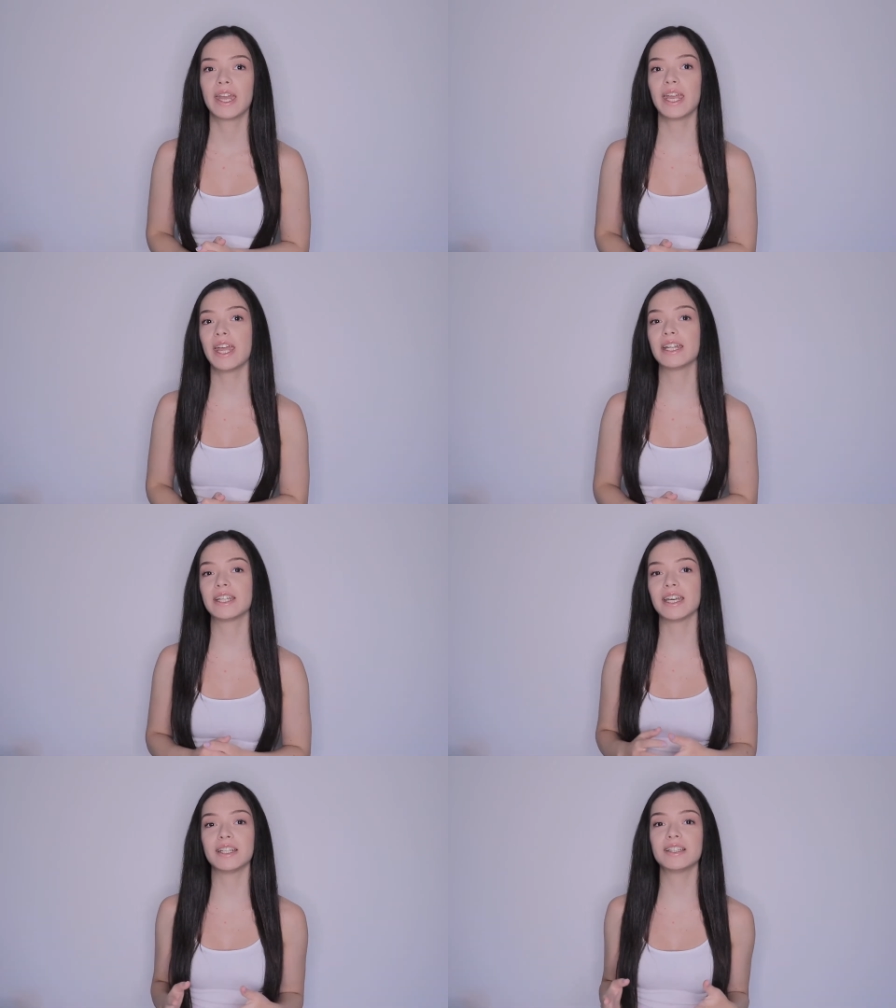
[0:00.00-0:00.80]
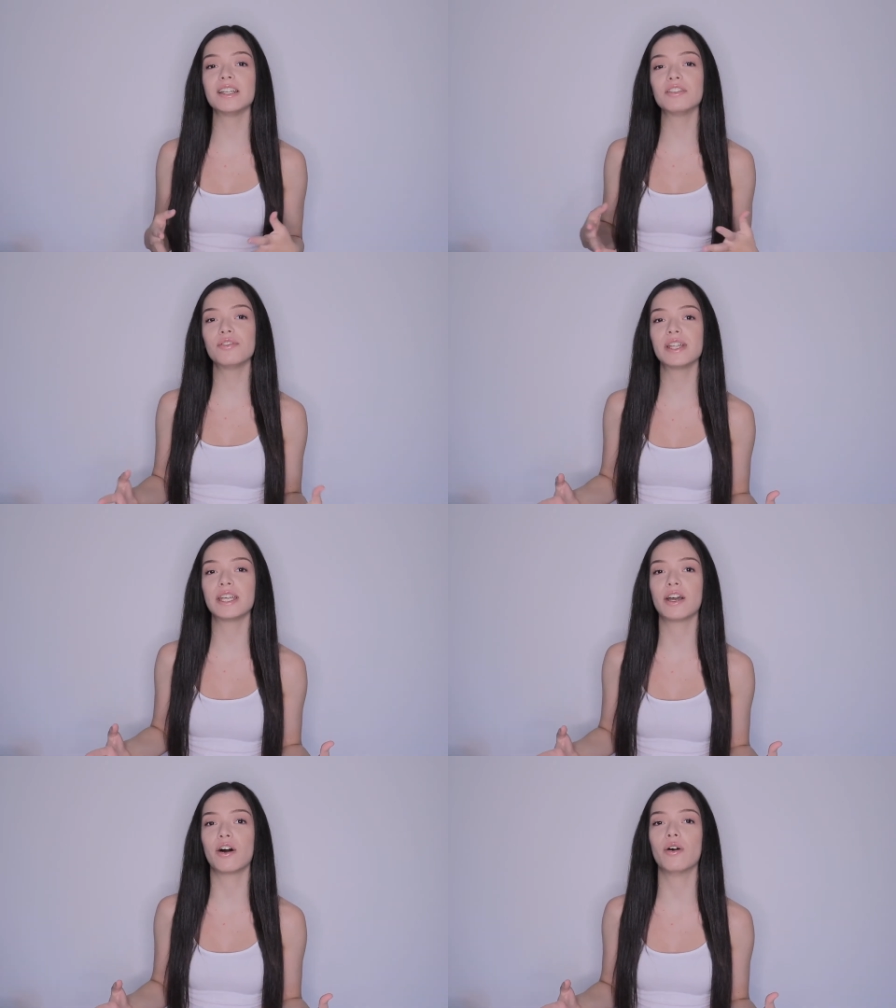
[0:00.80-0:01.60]
And in this
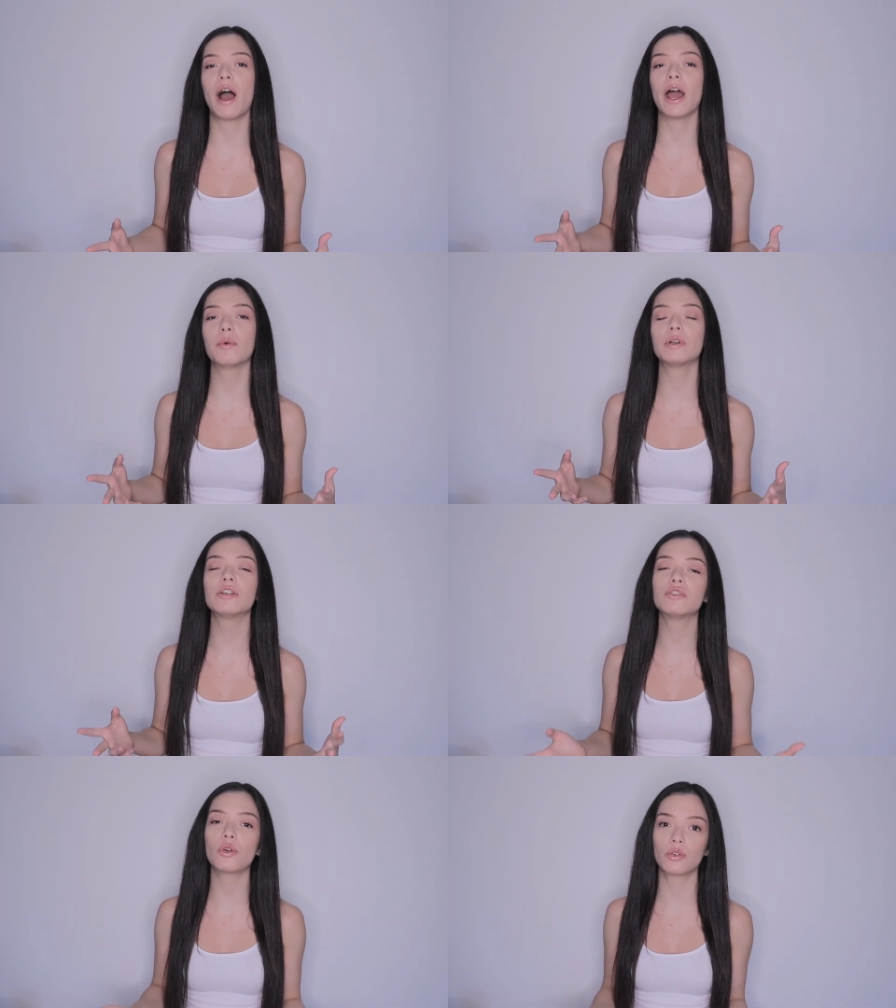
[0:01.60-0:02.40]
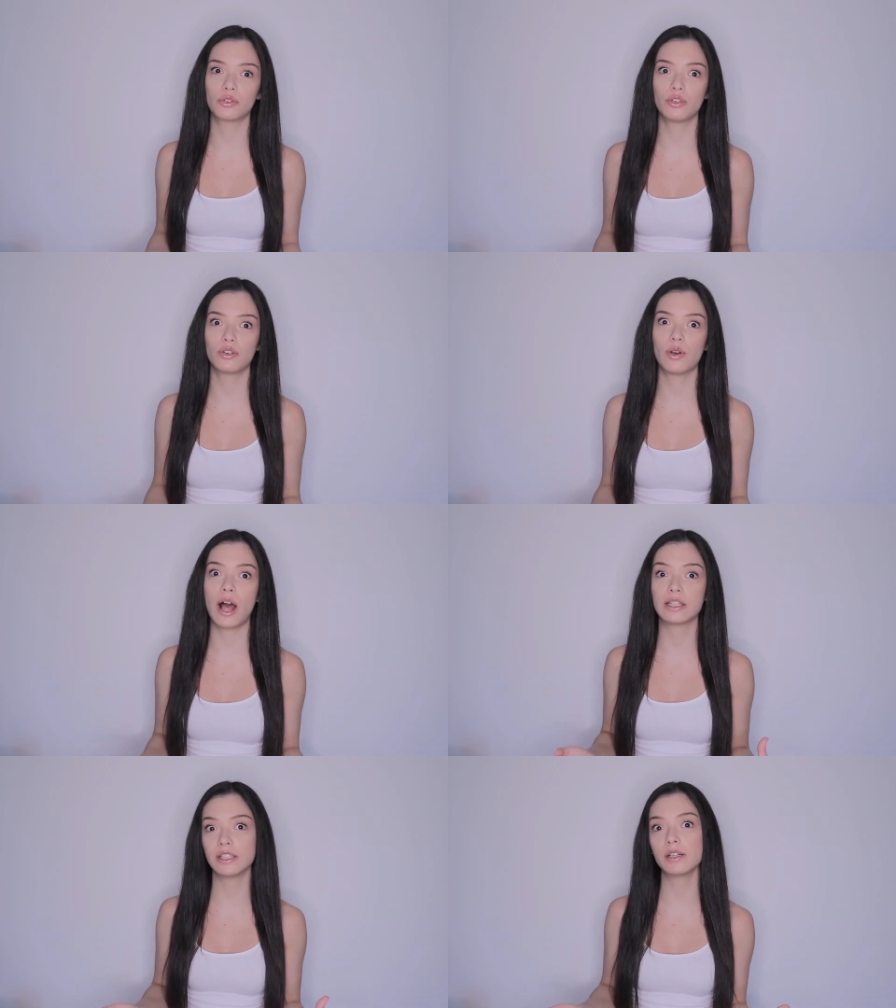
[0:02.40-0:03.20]
video, I want to talk to you
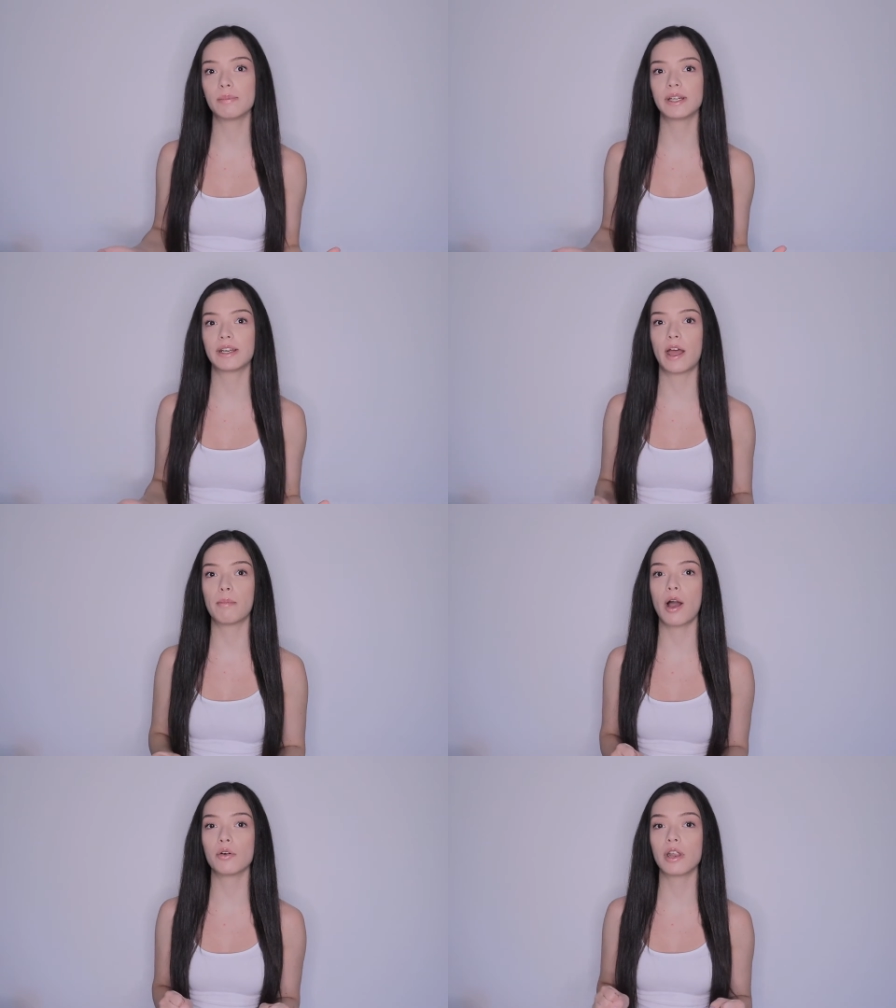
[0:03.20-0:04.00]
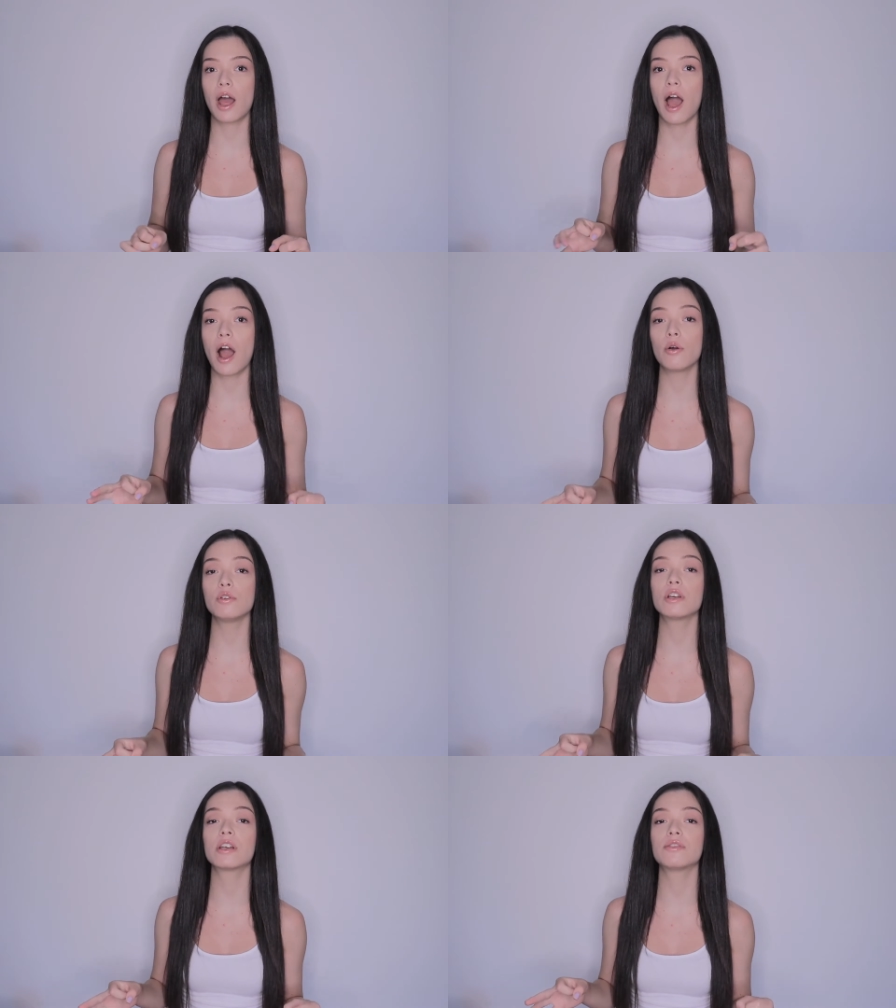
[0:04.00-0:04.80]
a little bit about how
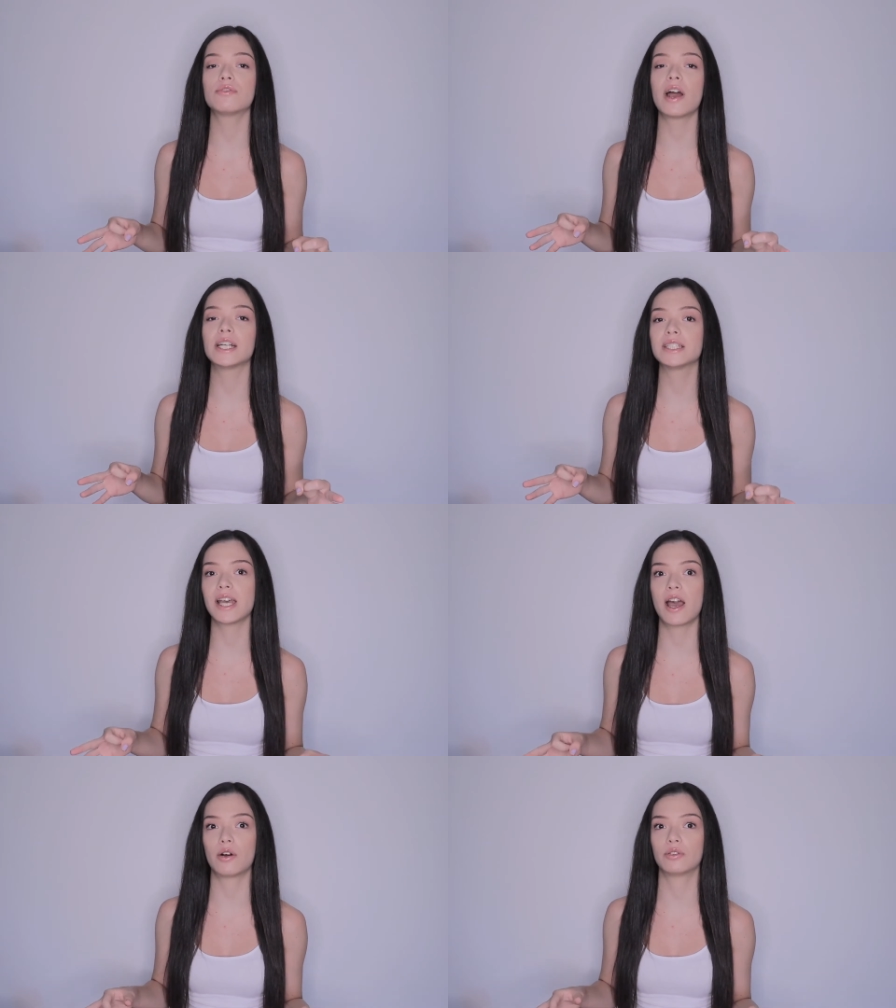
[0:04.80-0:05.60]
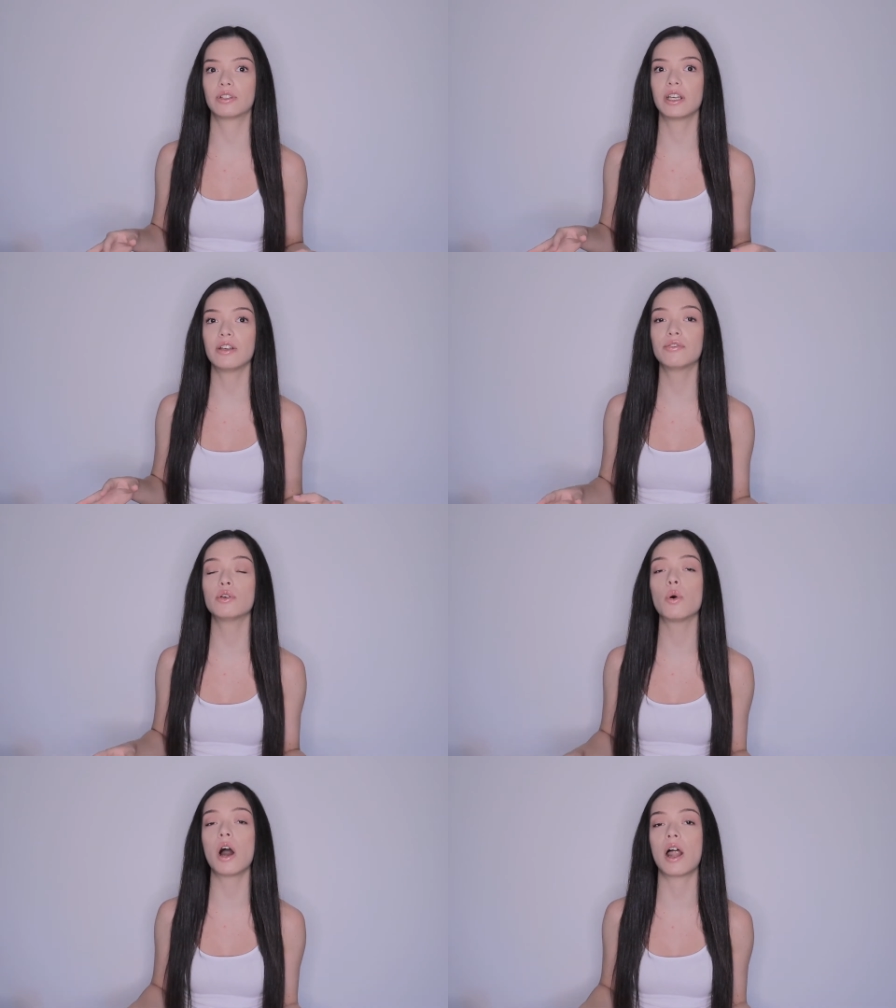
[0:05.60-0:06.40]
you can find out if
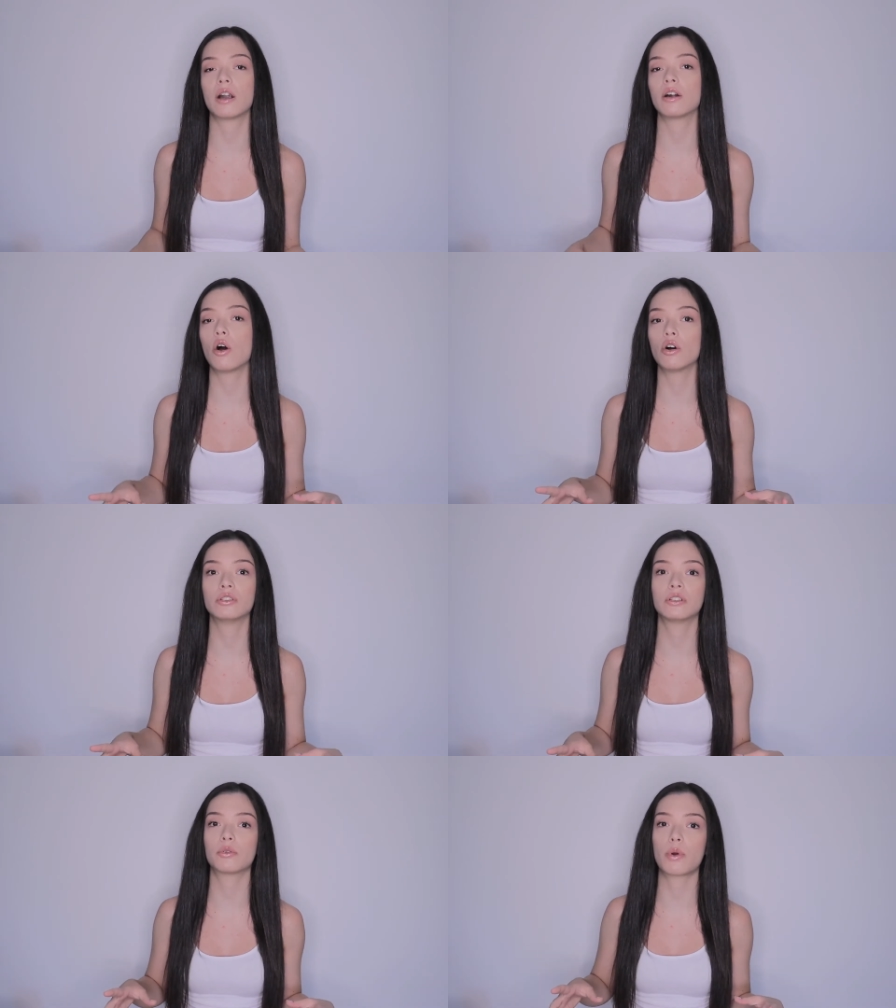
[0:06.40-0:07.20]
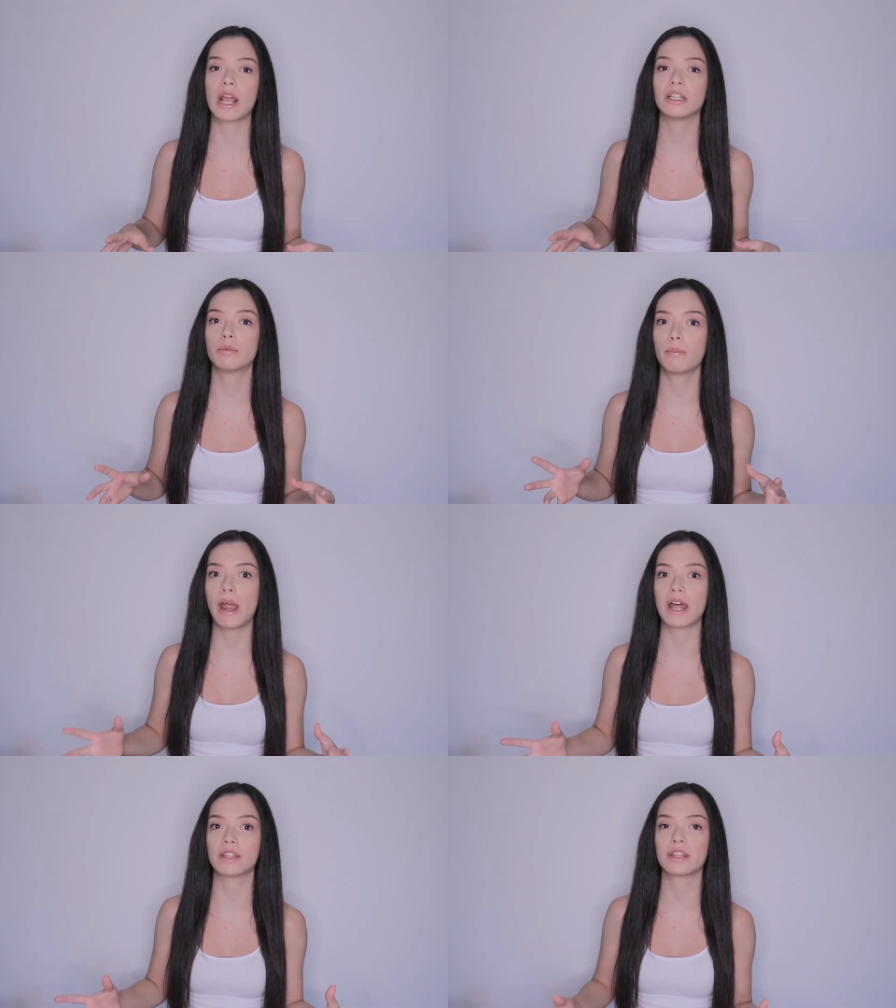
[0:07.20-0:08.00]
you are on the right path.